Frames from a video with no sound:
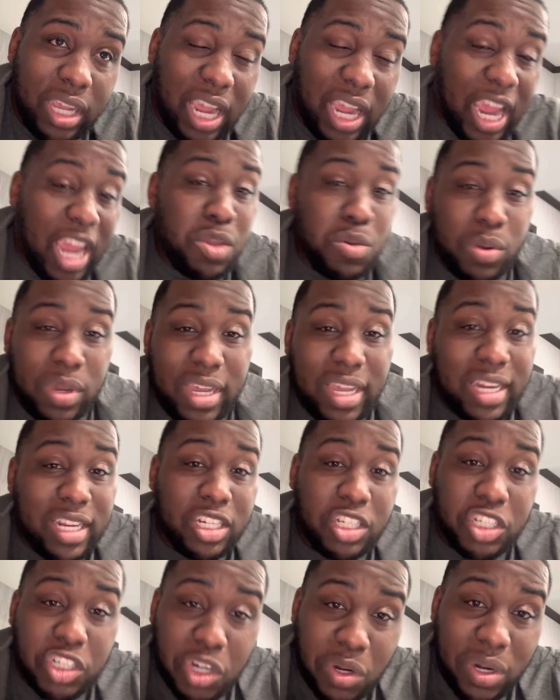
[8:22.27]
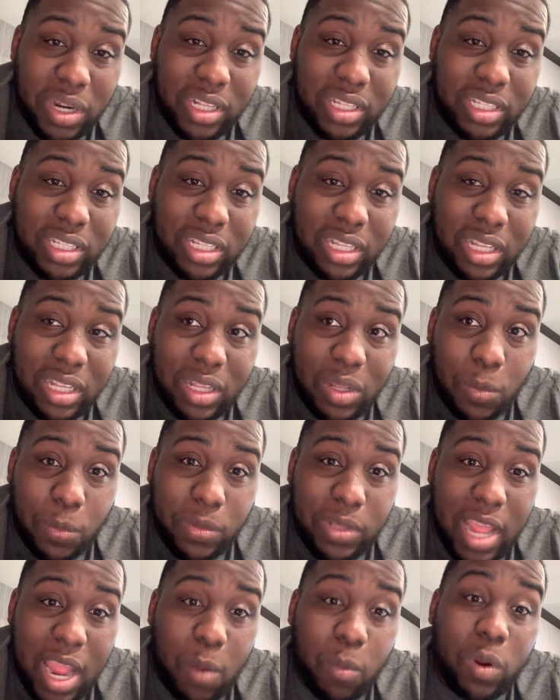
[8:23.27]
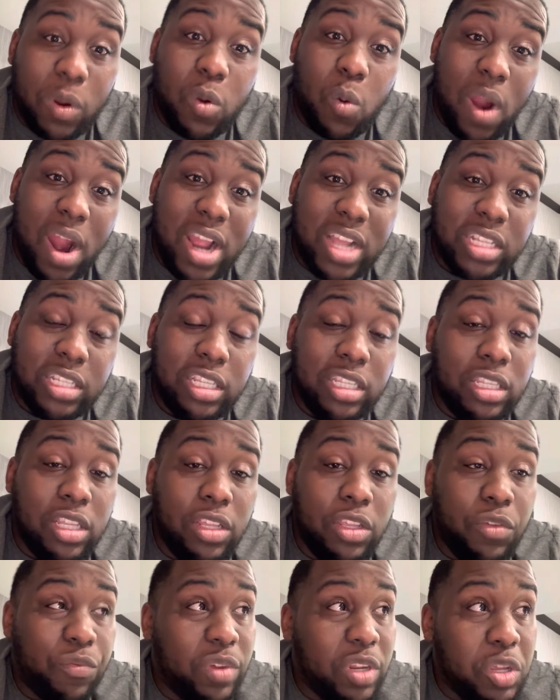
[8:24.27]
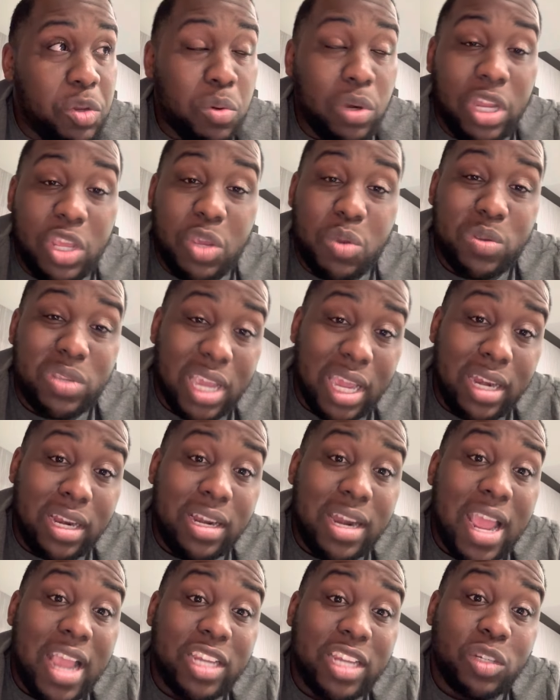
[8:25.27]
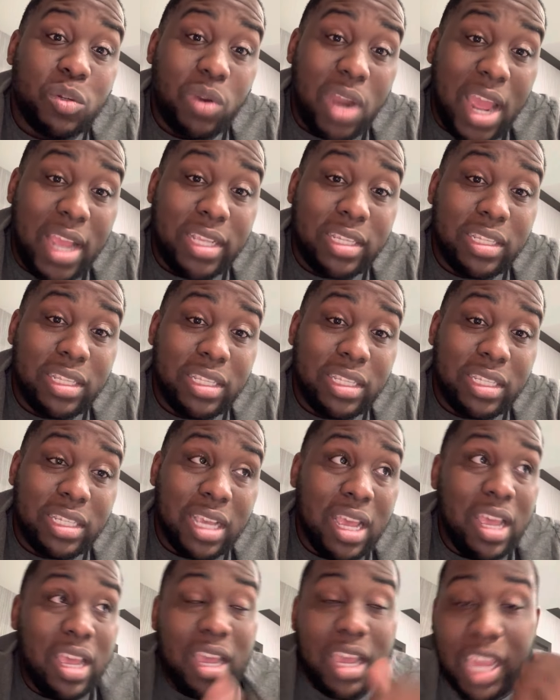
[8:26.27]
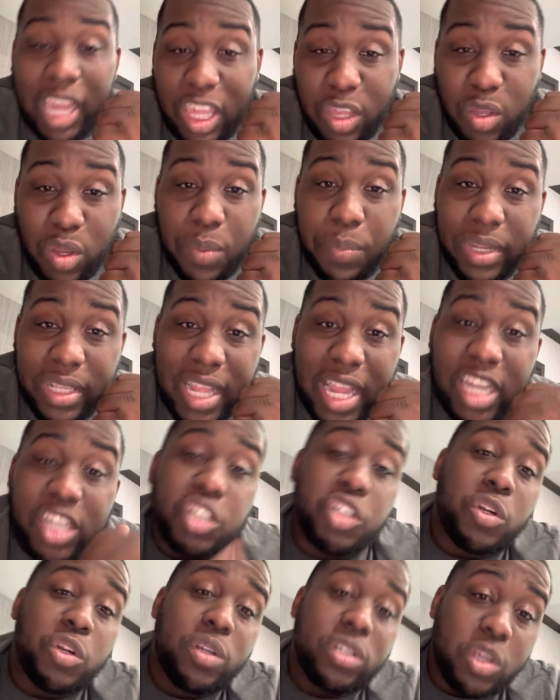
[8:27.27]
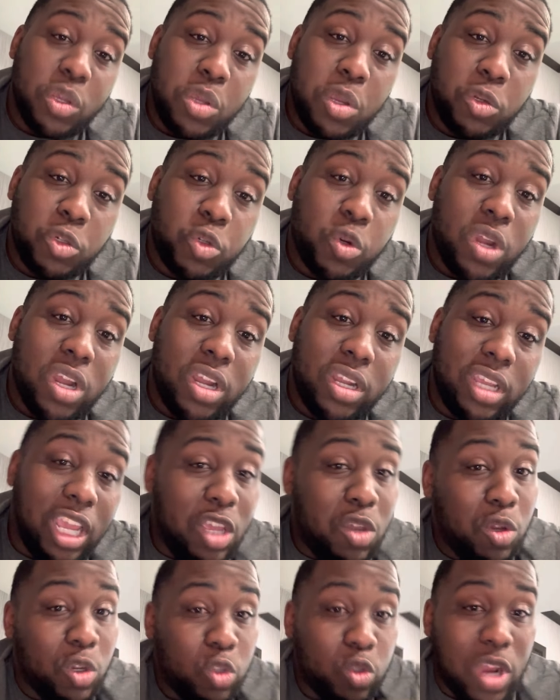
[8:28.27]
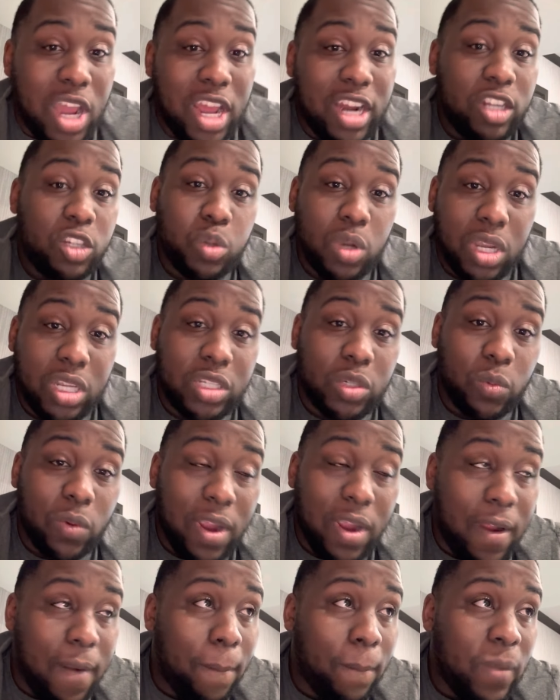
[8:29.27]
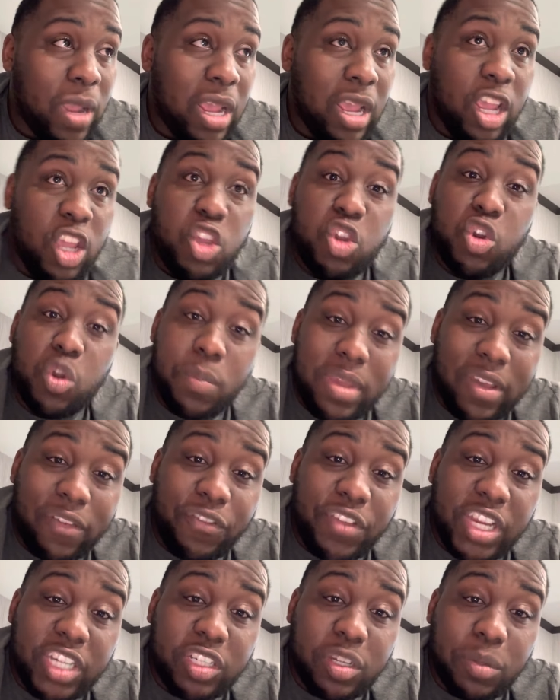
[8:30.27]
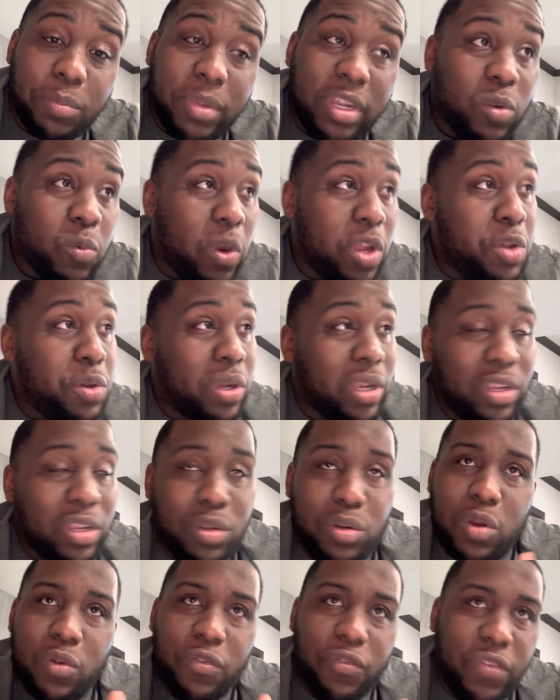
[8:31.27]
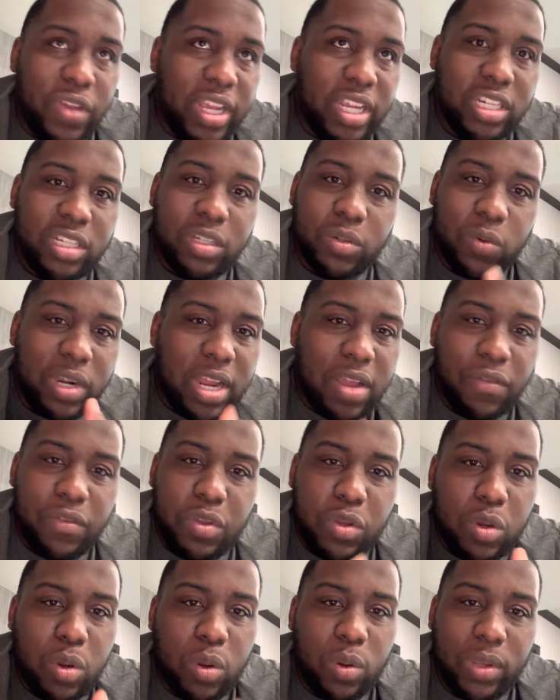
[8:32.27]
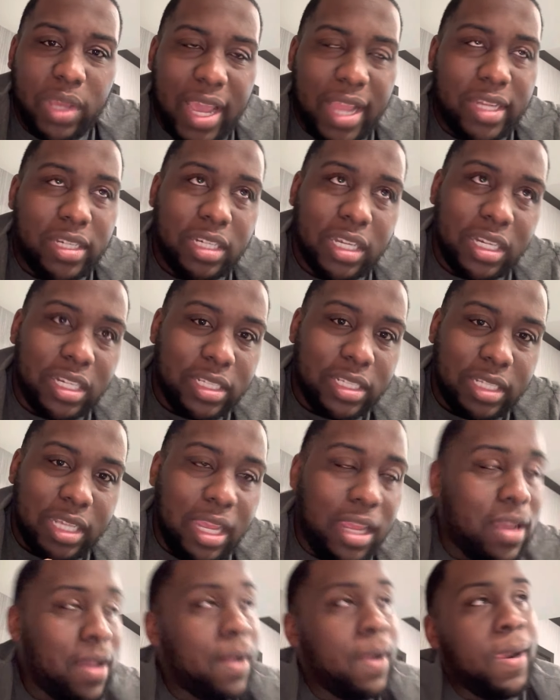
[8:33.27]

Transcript: and you can get insurance that requires for you to use an international license. And you can put that insurance on your truck and you can drive the trucks around. You can be a fisherman where you can, you know, fish whatever you're going to catch in the sea.